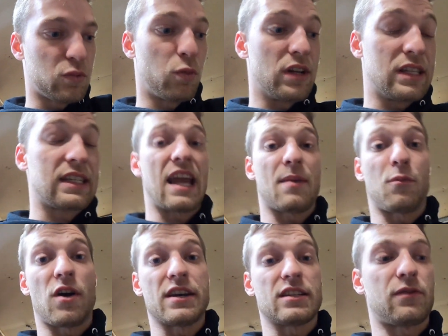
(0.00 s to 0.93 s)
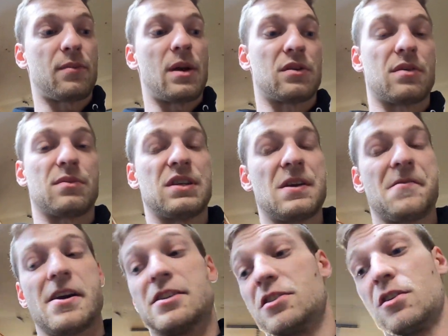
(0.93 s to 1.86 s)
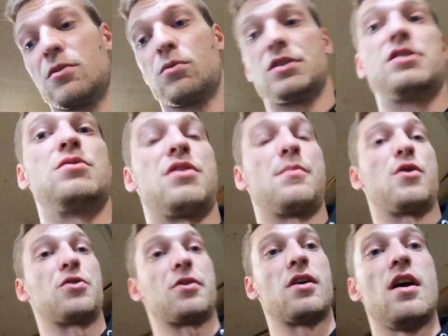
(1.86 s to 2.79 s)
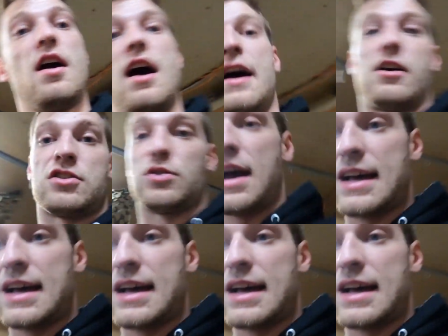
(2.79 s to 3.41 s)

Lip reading: when Sam Weiss from LWT Racer was doing the motor, I also